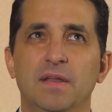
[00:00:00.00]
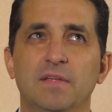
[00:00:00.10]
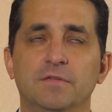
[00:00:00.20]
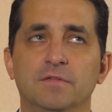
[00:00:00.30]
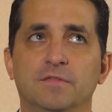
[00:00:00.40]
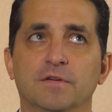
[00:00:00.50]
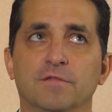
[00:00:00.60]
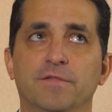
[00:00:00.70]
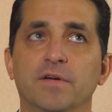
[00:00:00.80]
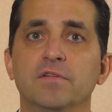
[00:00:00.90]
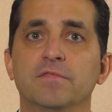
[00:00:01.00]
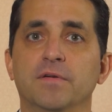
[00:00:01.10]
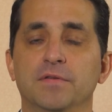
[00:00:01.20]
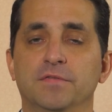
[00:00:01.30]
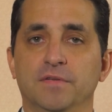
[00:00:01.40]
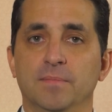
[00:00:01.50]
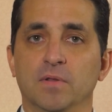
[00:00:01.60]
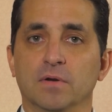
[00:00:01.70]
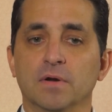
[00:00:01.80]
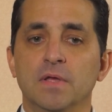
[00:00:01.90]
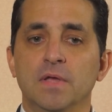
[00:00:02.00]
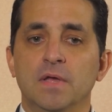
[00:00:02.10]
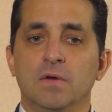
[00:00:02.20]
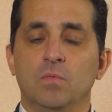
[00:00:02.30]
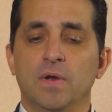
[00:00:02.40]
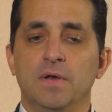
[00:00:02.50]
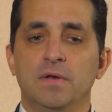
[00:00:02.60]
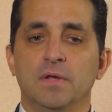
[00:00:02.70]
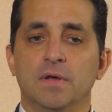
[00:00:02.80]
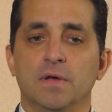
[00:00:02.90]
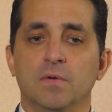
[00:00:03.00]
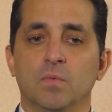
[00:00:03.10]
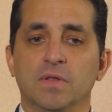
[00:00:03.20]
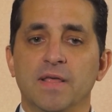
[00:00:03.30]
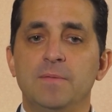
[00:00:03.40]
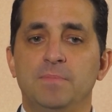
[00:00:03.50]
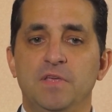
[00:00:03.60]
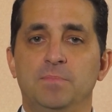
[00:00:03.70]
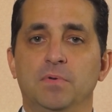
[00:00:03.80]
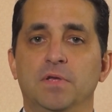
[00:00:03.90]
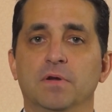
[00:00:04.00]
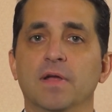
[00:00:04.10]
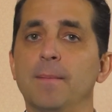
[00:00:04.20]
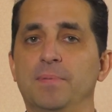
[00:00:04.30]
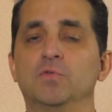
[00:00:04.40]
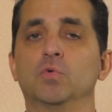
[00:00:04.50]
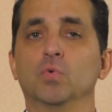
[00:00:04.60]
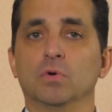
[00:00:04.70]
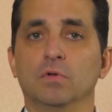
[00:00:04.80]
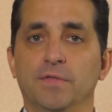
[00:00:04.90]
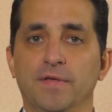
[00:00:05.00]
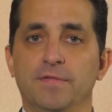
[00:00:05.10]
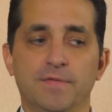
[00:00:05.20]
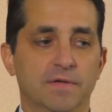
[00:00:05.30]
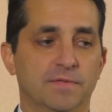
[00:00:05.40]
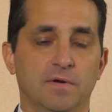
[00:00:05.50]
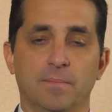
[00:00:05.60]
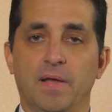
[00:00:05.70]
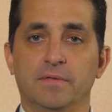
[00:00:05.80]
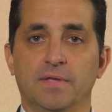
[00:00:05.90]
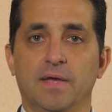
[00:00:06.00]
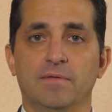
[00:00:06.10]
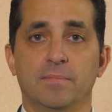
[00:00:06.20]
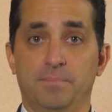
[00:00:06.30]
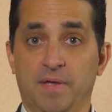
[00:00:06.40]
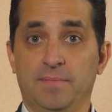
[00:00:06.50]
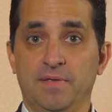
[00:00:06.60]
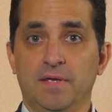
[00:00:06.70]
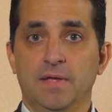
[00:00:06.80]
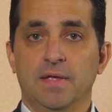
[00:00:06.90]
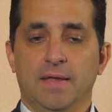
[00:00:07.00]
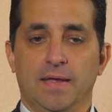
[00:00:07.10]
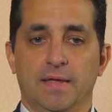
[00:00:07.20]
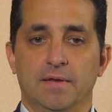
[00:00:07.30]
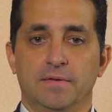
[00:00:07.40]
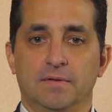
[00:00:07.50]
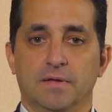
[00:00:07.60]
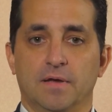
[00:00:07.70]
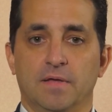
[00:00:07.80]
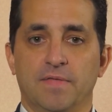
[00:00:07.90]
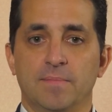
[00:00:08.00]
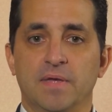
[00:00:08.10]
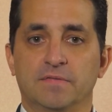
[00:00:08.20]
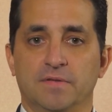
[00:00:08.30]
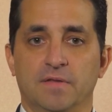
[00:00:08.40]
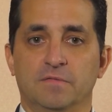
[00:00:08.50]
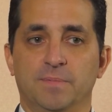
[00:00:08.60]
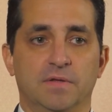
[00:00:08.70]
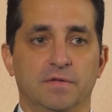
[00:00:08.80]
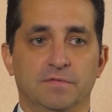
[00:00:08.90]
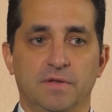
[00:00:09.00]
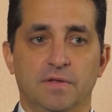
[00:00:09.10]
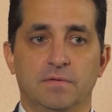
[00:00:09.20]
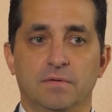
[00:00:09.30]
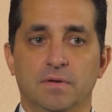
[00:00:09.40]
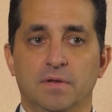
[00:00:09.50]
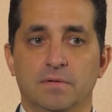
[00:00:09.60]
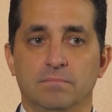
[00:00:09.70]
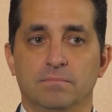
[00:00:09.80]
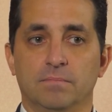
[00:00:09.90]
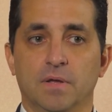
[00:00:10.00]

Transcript: essence, they're very, very similar. When lay people hear epidural, they think they're about to have a baby. And that makes sense because in